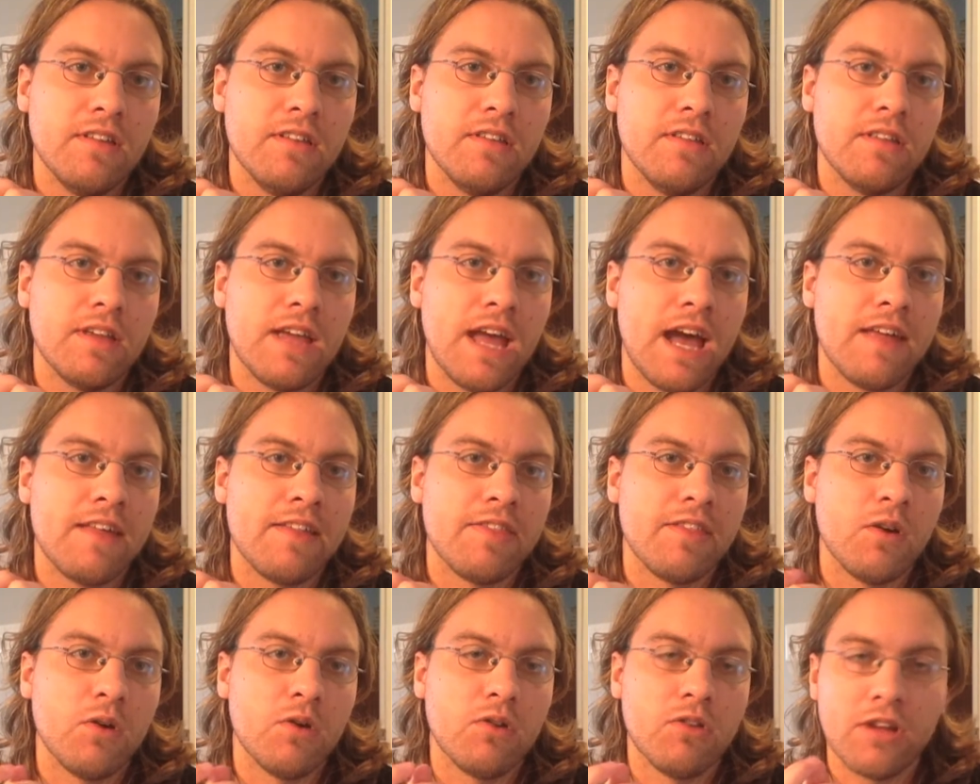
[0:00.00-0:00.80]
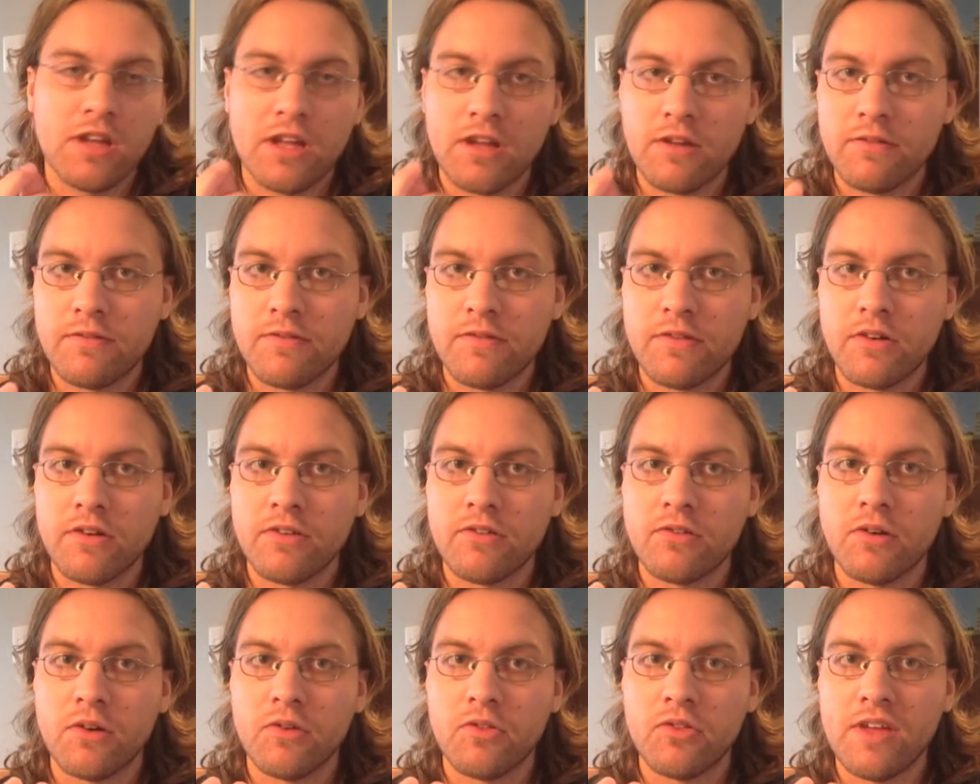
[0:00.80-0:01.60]
the guy that they were looking for
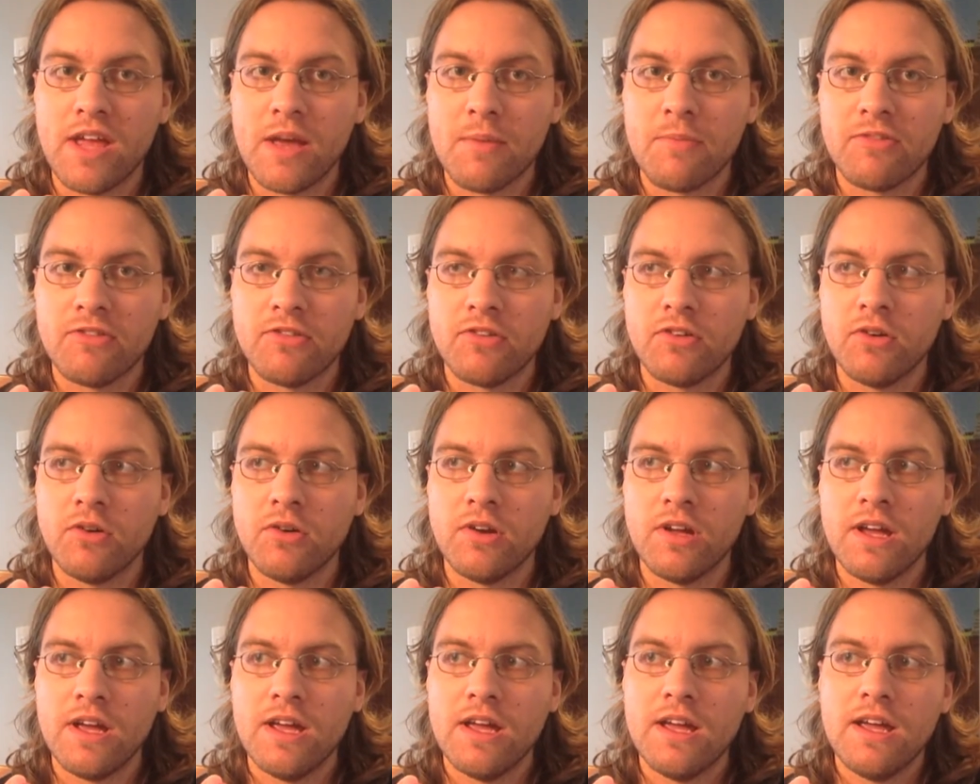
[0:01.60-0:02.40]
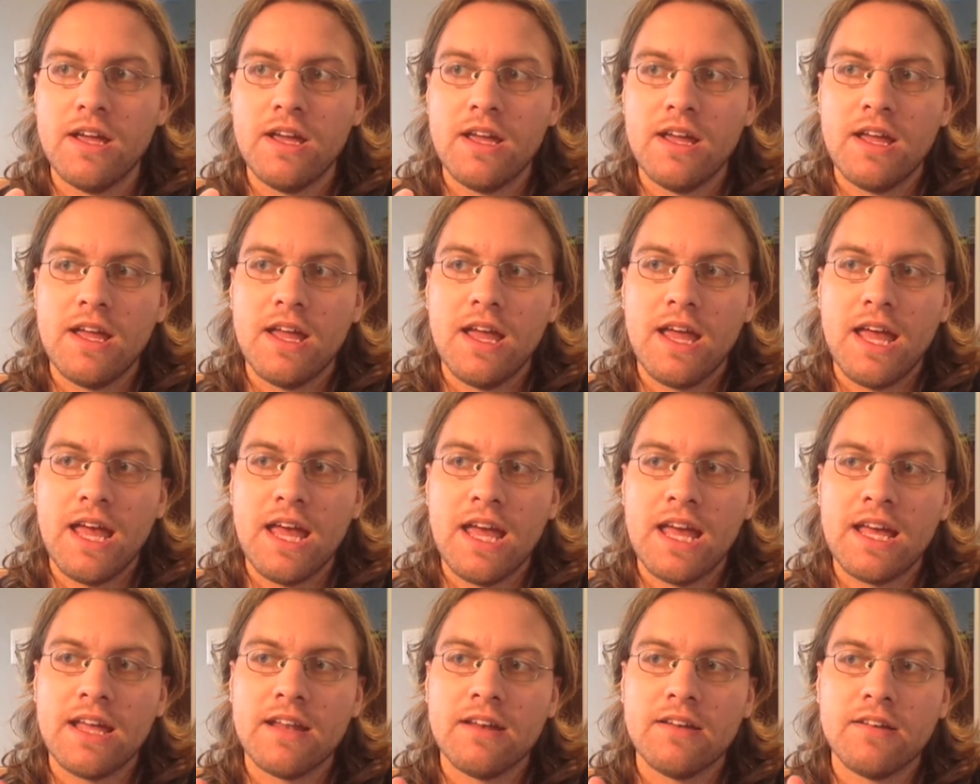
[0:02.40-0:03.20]
throughout the episode,
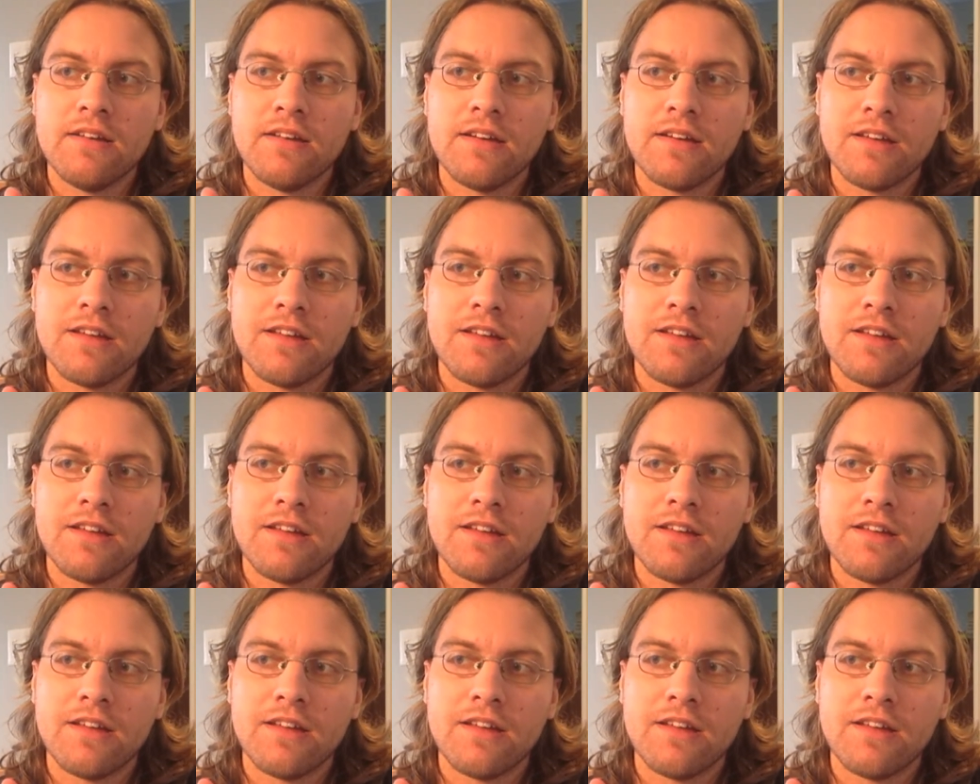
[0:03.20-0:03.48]
and